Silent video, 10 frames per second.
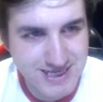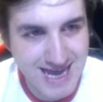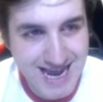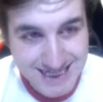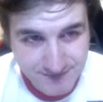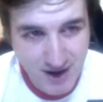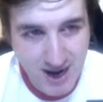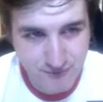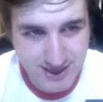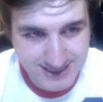need
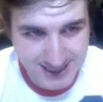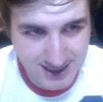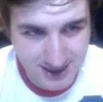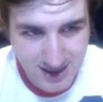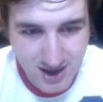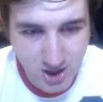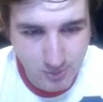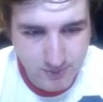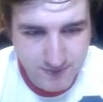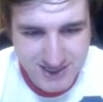85 rating.
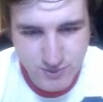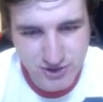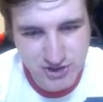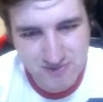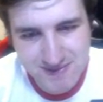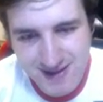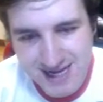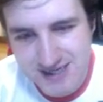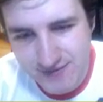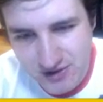Um, this one shouldn't be that
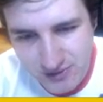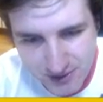difficult, I